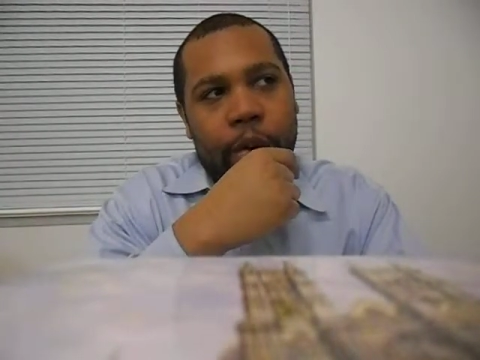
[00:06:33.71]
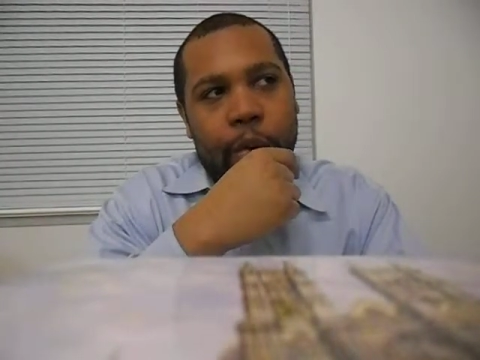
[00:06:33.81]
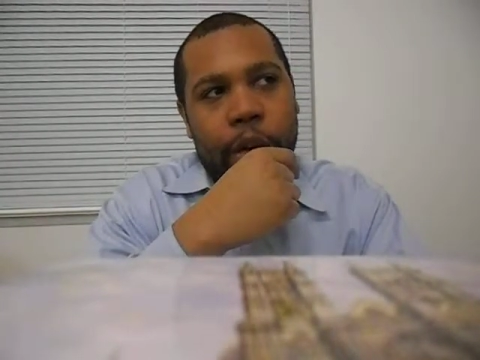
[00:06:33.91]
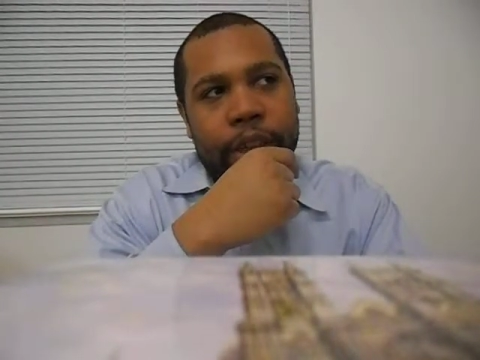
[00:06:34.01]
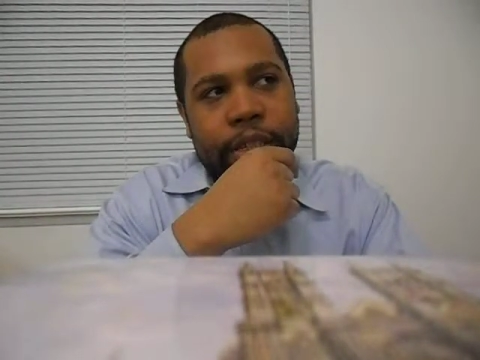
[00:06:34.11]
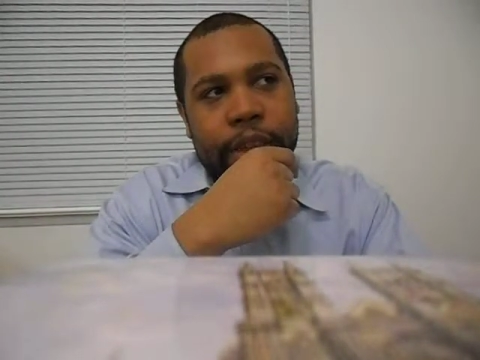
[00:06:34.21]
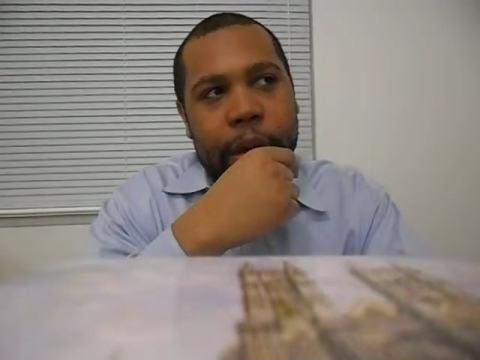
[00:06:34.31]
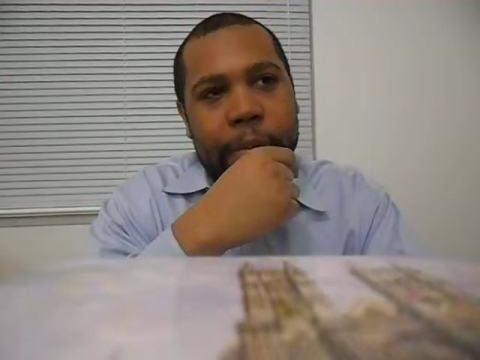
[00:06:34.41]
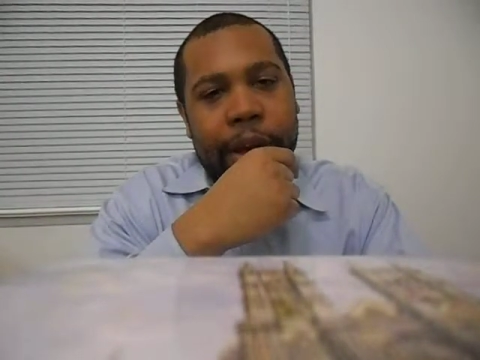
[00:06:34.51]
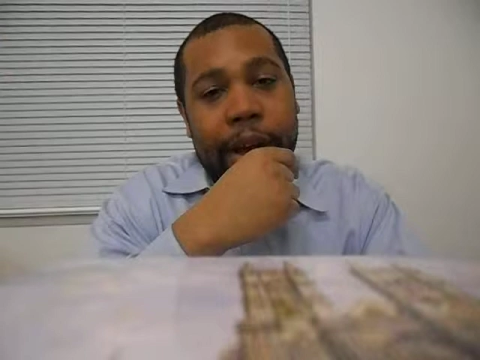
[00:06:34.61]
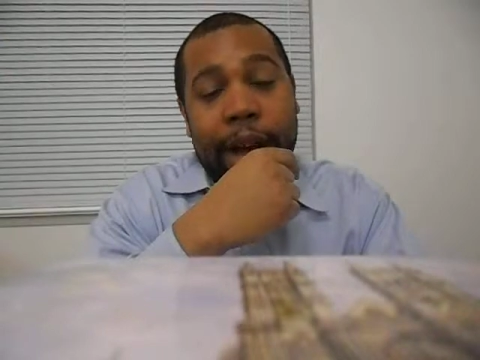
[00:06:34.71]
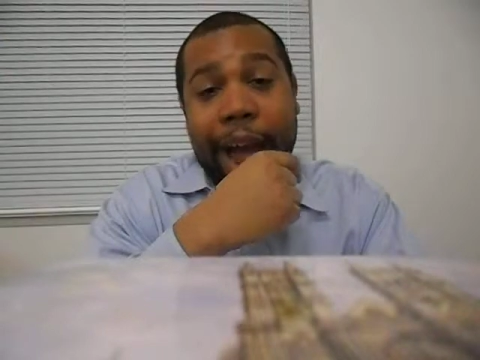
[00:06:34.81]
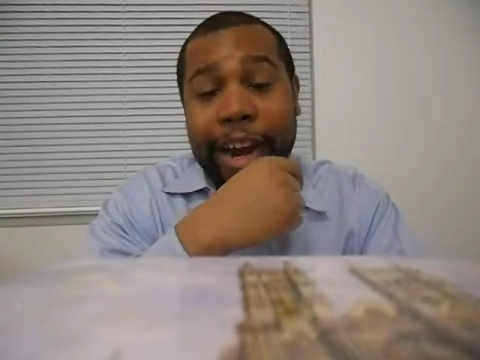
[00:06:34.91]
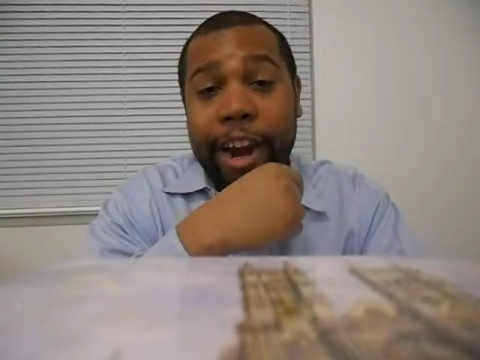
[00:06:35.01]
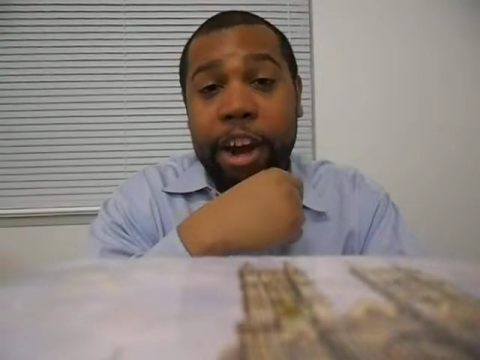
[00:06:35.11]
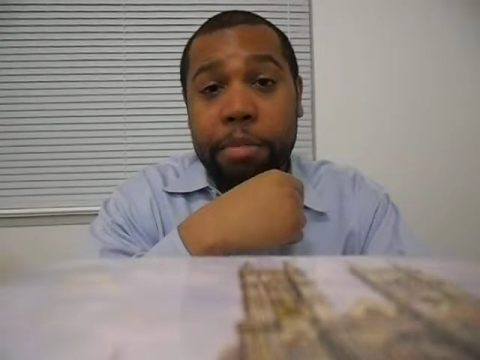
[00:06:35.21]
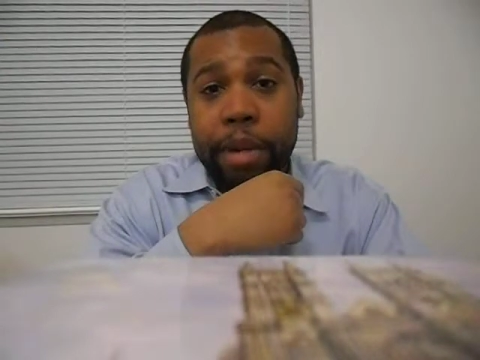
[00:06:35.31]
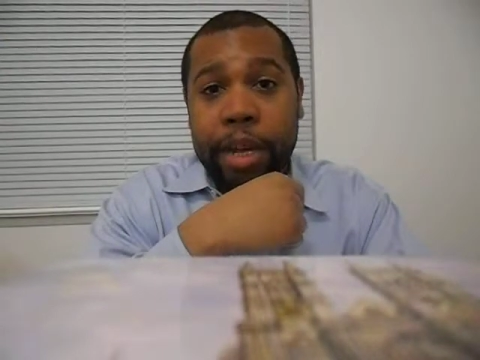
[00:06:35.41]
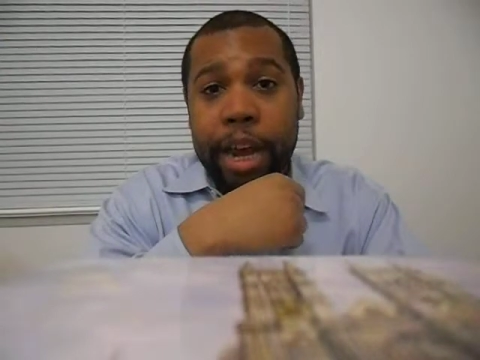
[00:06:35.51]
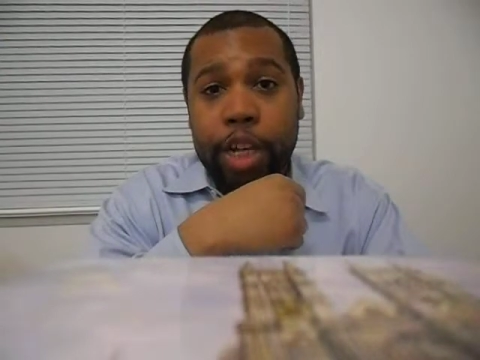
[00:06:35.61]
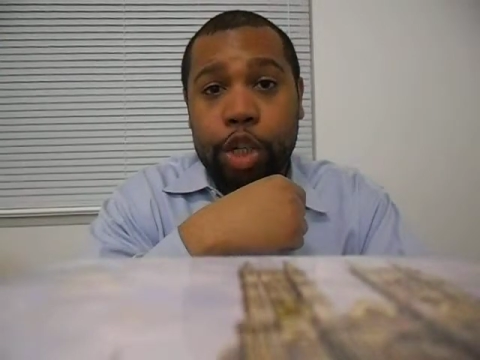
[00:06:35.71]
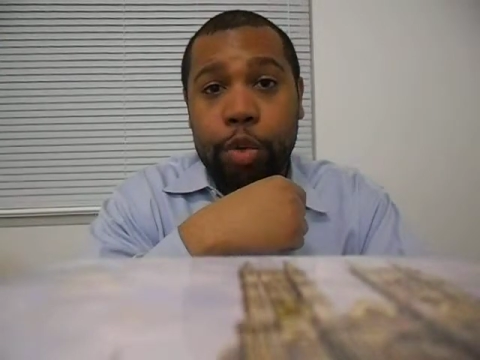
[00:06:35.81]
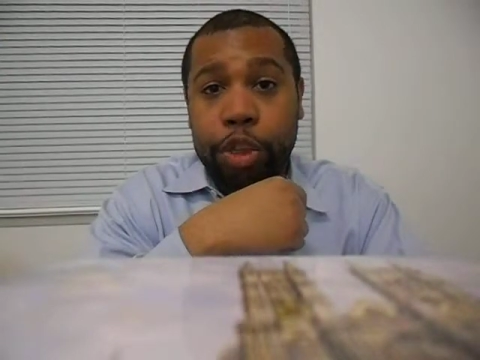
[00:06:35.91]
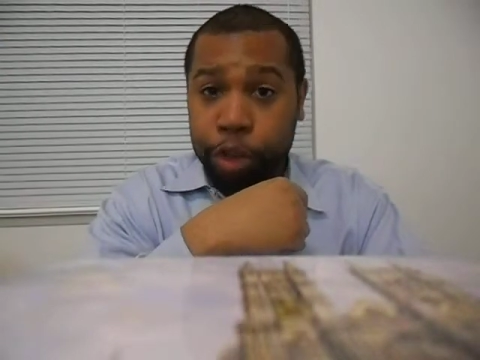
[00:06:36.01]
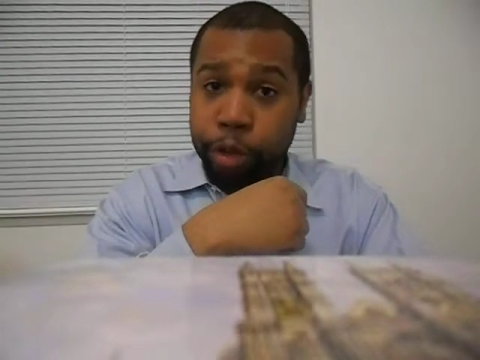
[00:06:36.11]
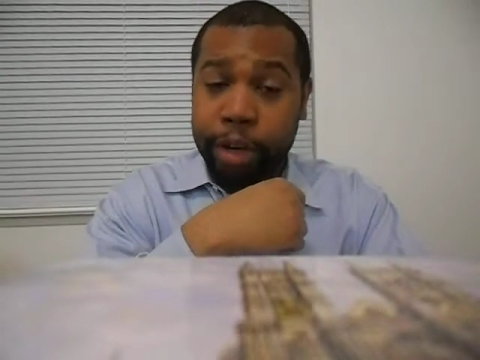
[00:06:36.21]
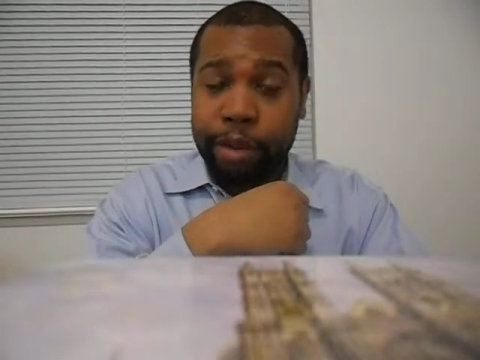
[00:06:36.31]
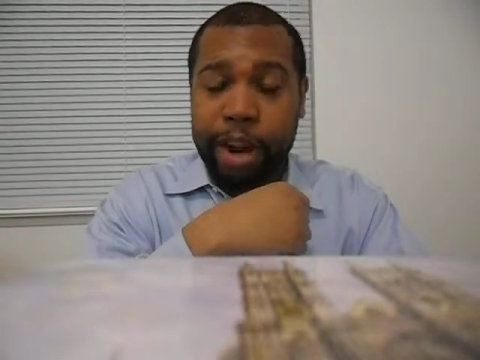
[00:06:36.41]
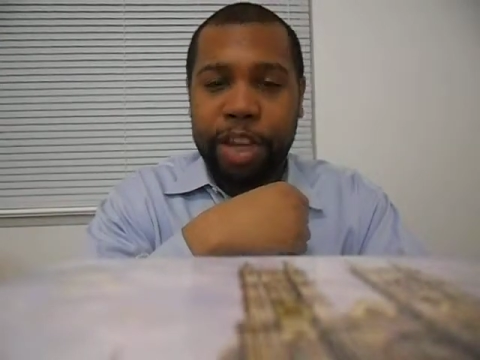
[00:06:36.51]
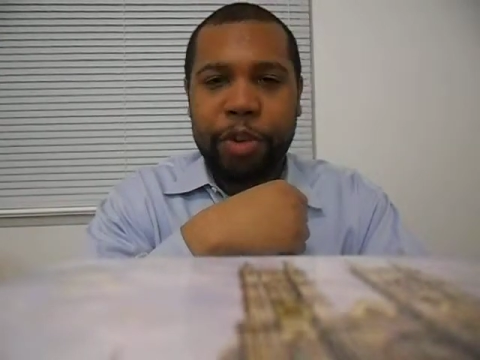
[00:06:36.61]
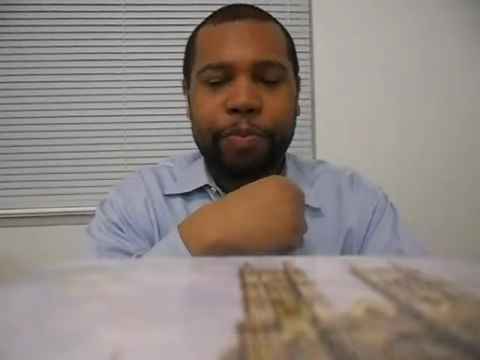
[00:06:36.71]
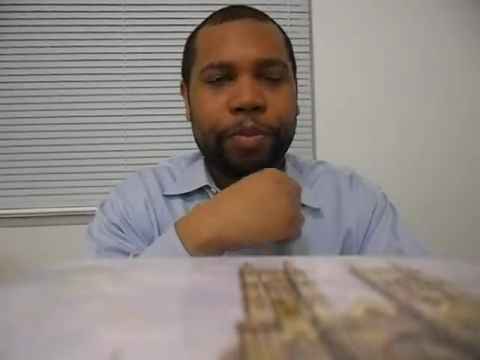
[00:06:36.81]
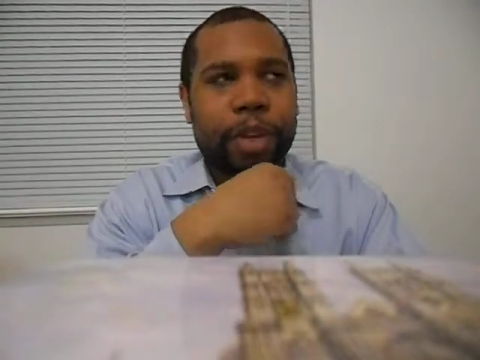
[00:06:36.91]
was I carried Mignonette to a shooting range.